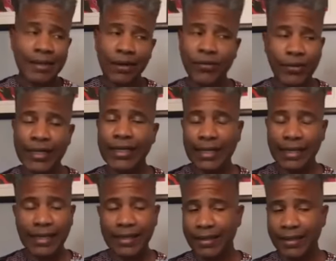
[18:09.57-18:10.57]
already
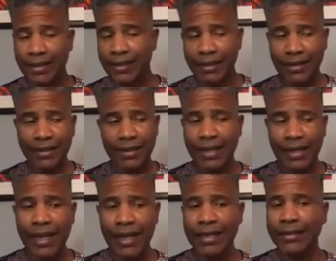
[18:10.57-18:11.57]

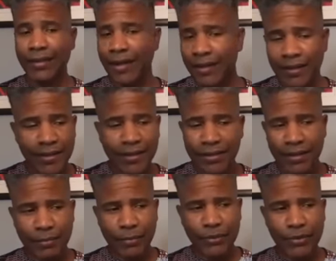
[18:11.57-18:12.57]
in La Isla,
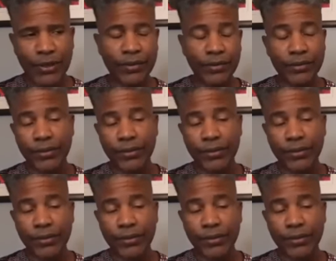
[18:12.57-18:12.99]
in Puerto Rico.